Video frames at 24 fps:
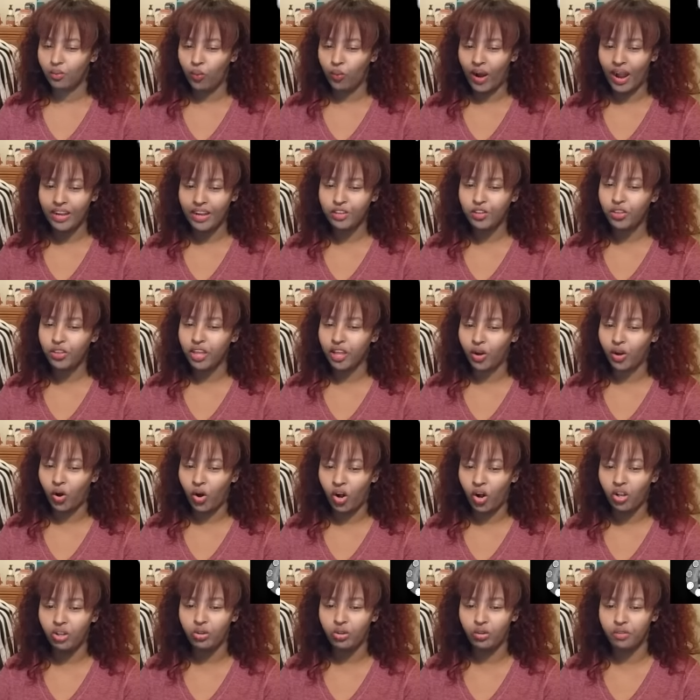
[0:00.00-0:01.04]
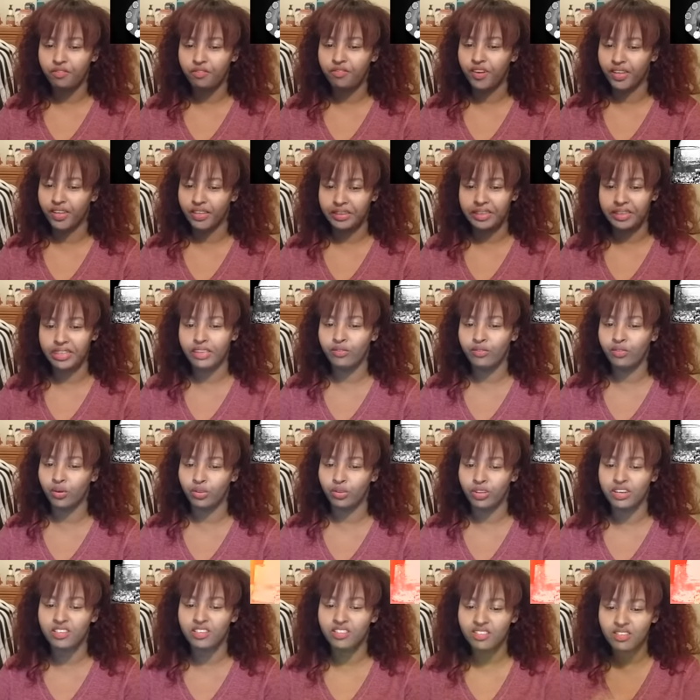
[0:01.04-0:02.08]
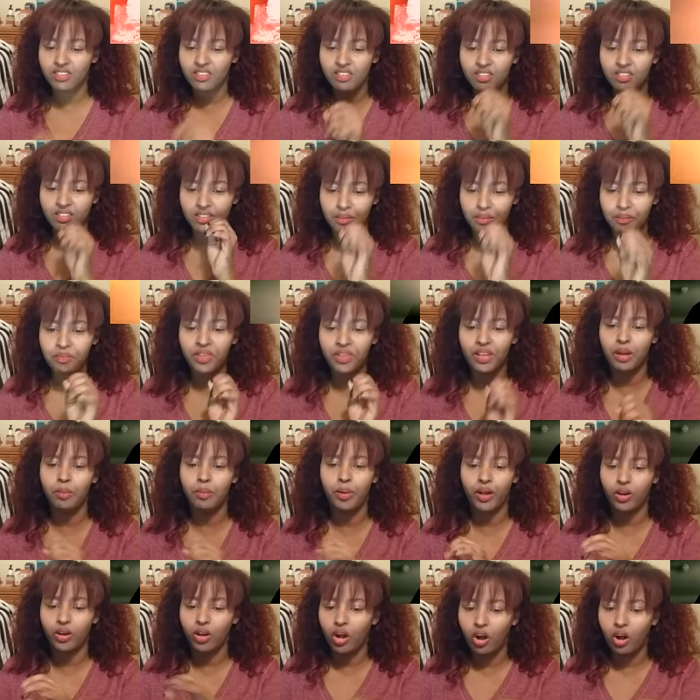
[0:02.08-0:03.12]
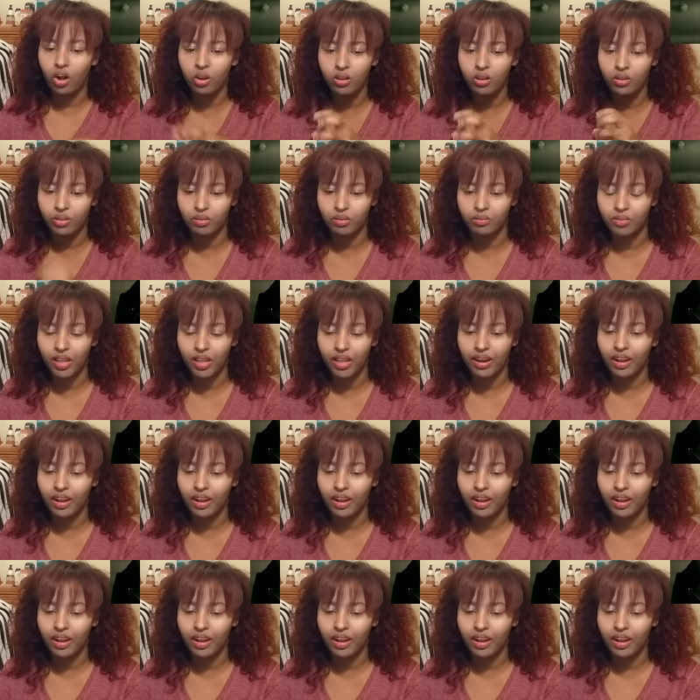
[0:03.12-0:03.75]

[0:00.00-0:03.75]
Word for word: Why do they all look fucking evil? There's just something about all of them